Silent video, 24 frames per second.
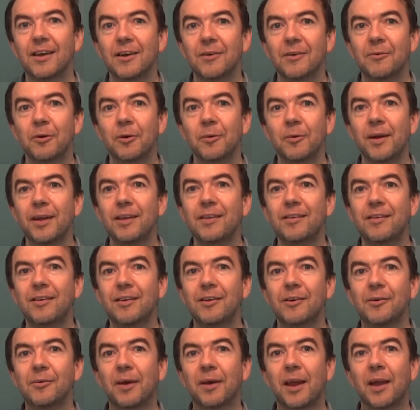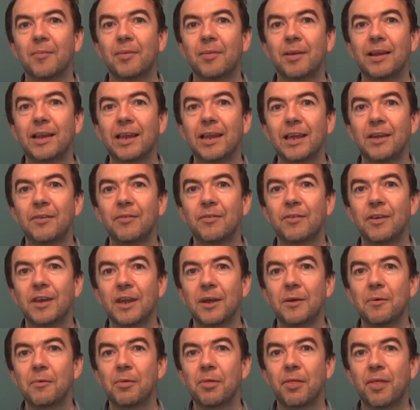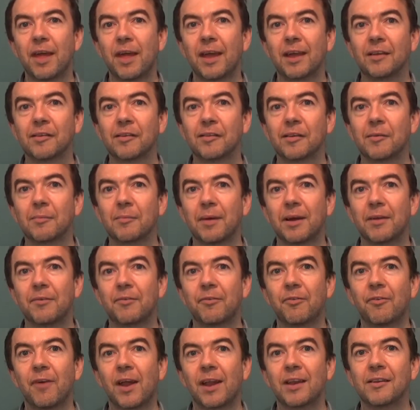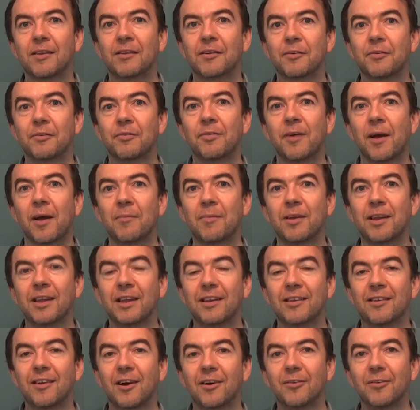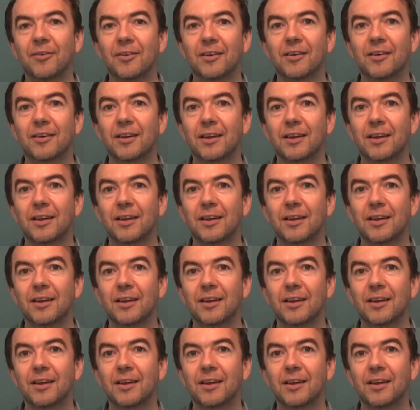What do I do when I believe new things that my friends or family don't?